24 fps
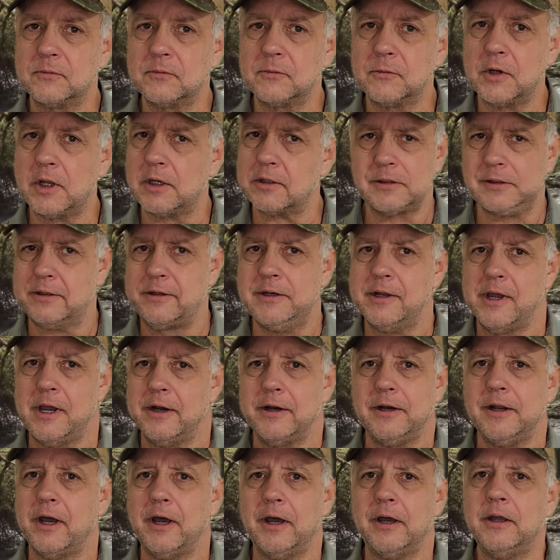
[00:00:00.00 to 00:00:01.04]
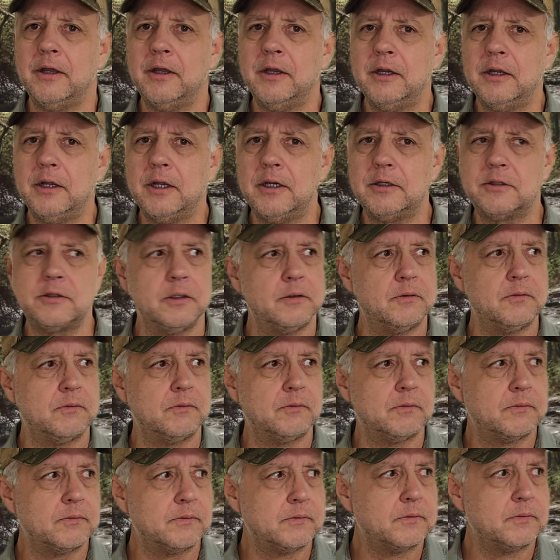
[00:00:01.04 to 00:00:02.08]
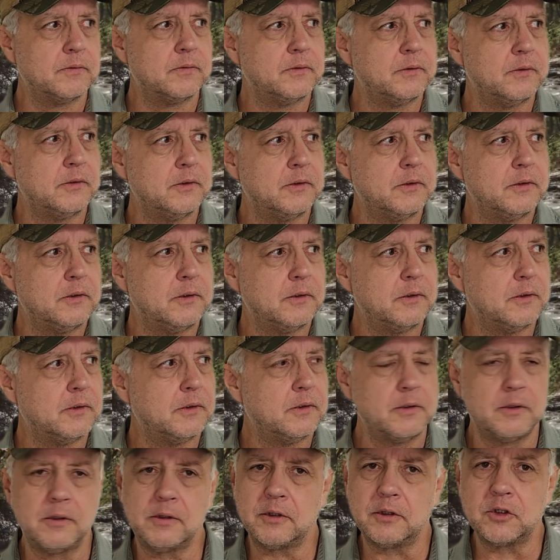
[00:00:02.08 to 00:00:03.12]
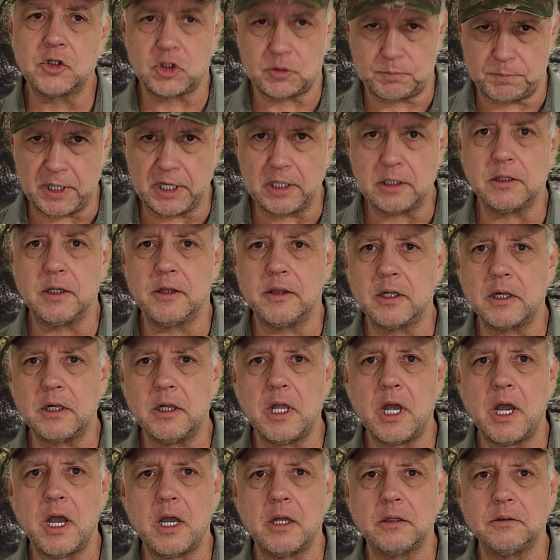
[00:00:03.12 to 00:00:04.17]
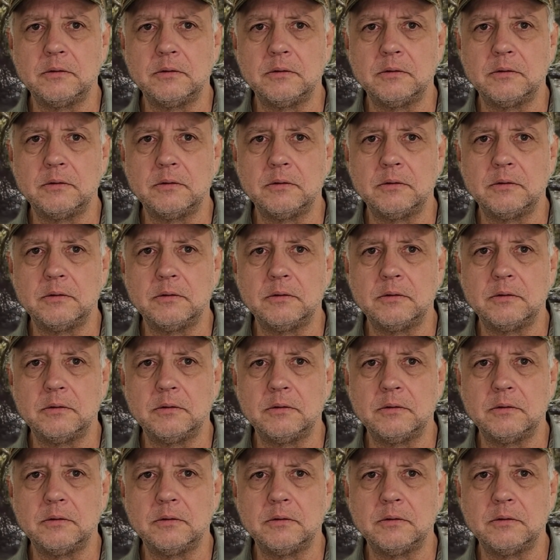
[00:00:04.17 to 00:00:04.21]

I said, no. He said, speak to the cloud.